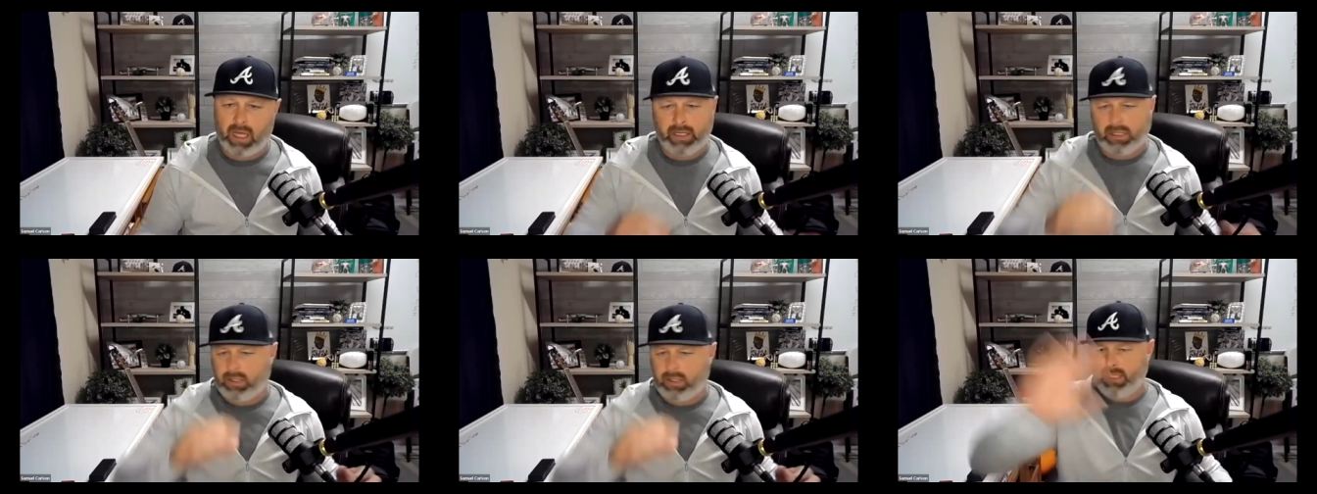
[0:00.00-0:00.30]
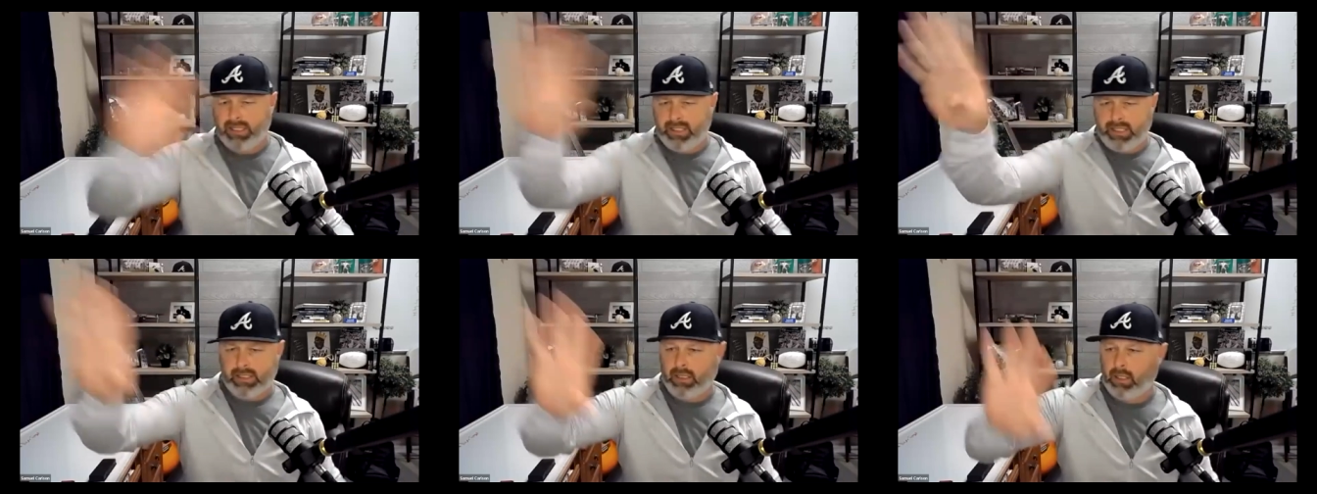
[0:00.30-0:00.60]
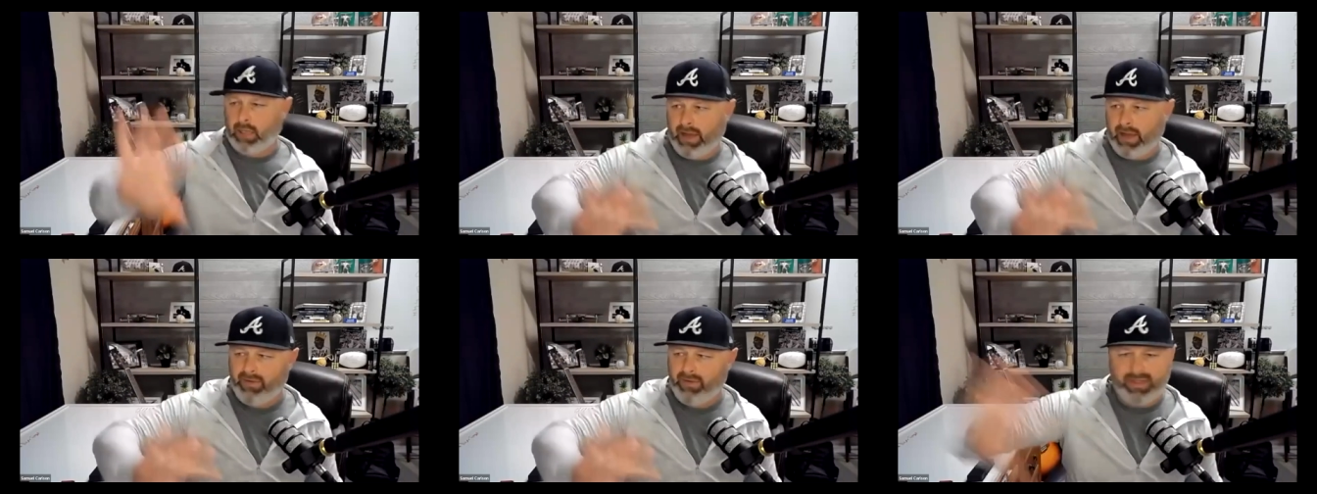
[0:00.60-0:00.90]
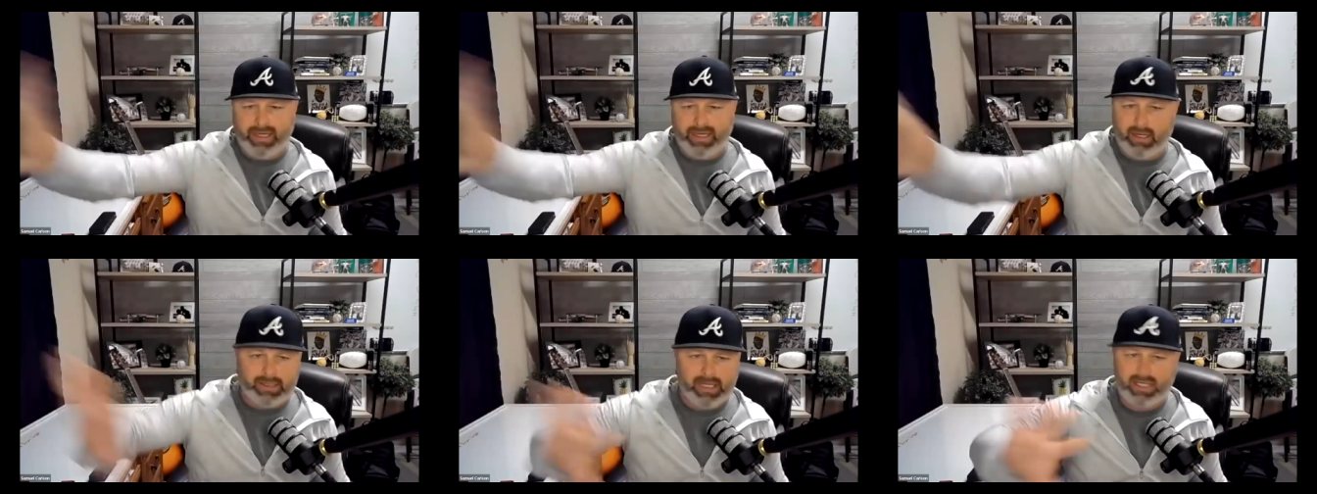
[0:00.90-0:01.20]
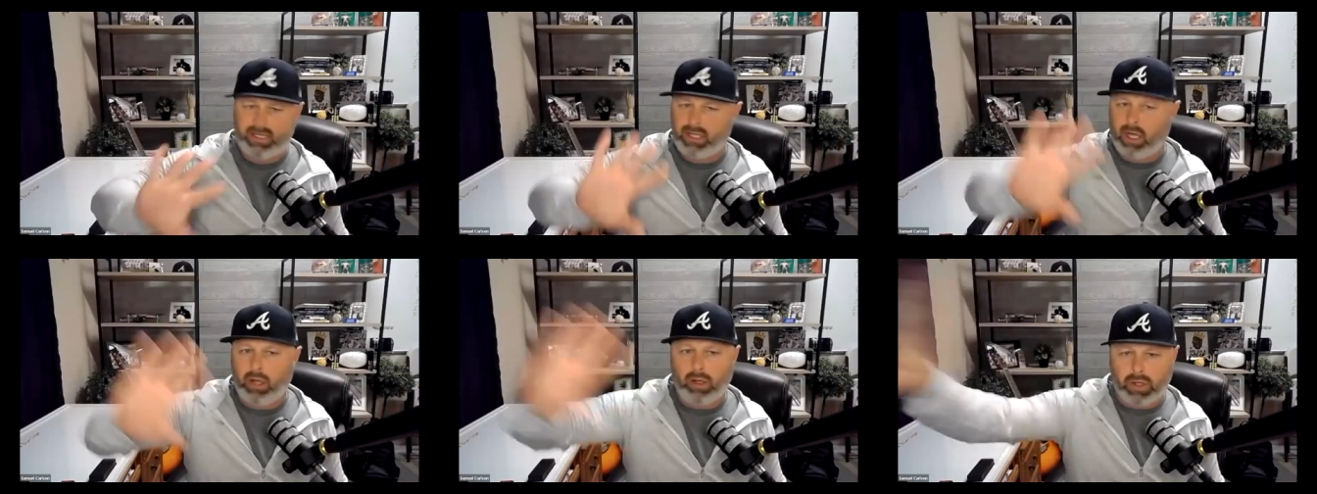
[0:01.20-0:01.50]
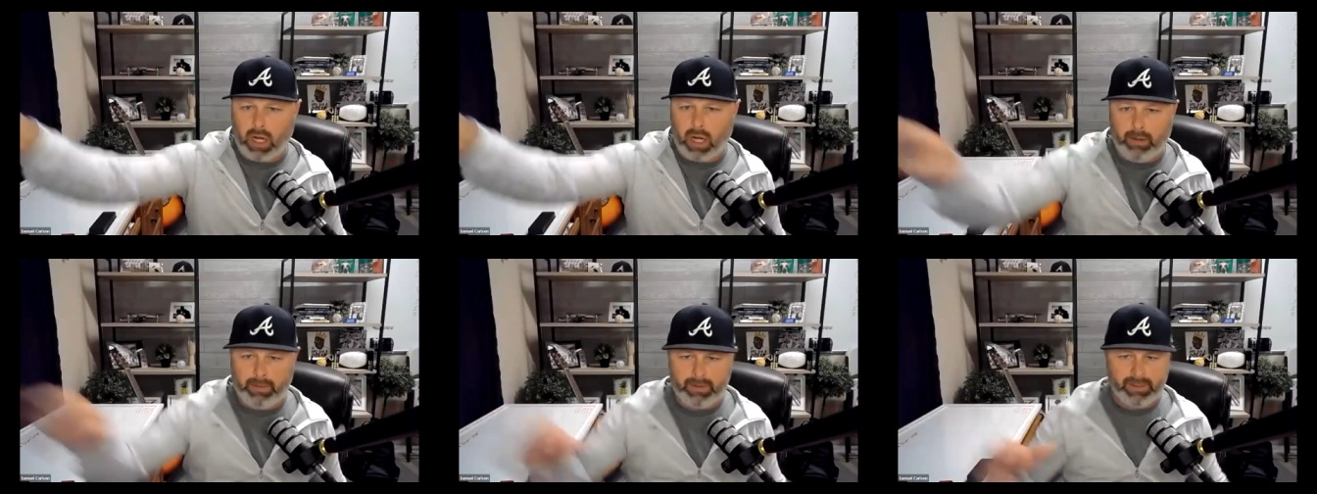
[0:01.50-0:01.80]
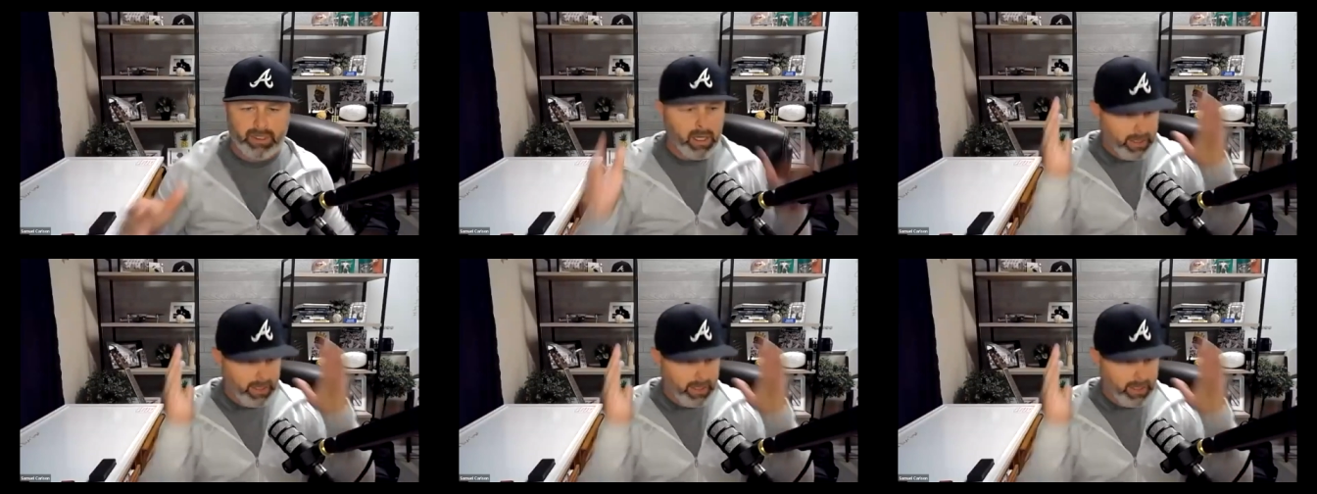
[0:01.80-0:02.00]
like this is everything else it's all garbage